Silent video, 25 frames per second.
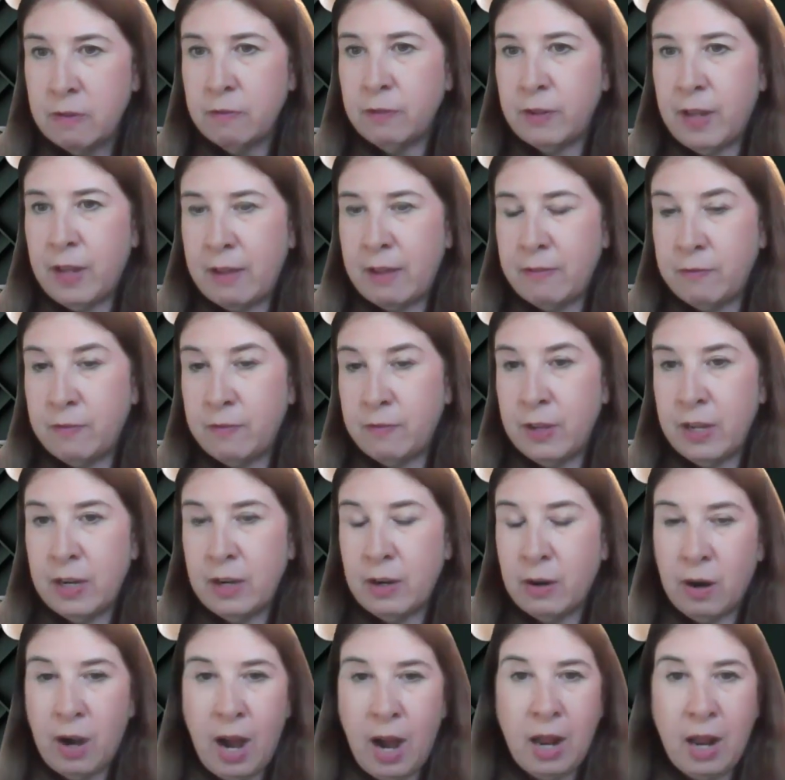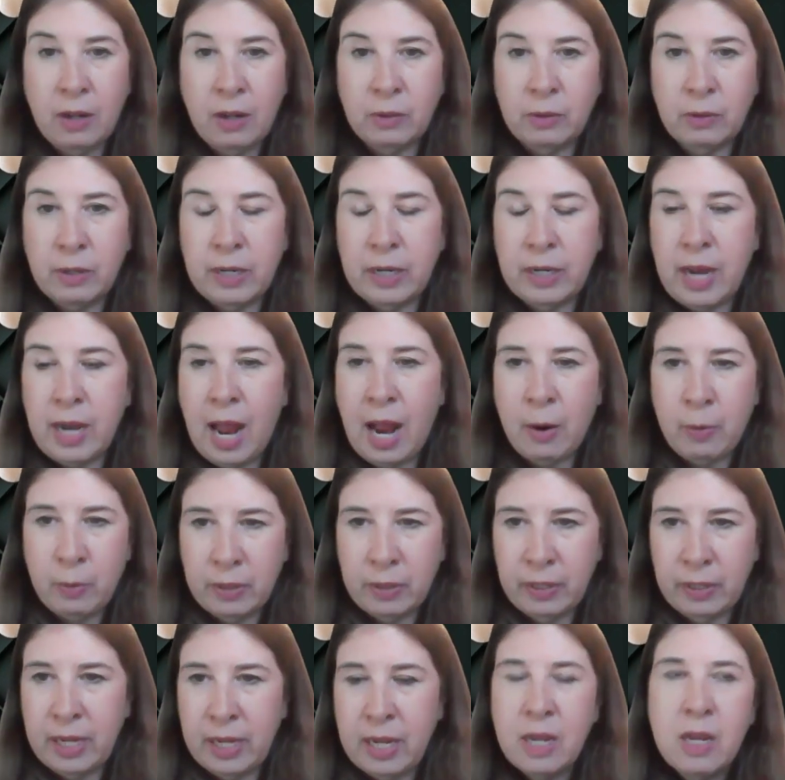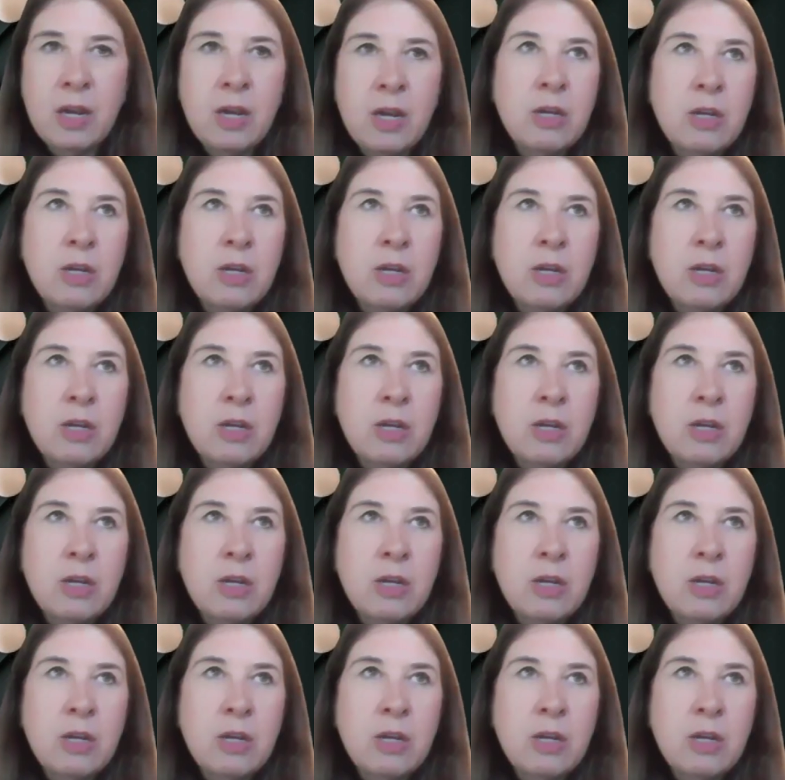Flat fee or hourly?